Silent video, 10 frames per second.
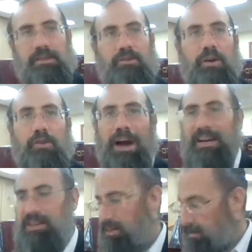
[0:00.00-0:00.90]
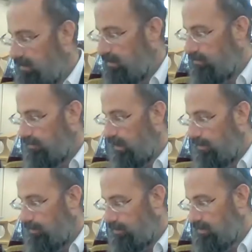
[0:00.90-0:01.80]
you are not actually intending to be
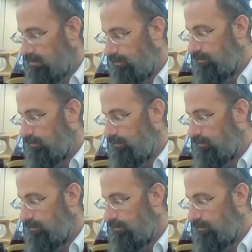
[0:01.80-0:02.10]
mekayim mitzvah.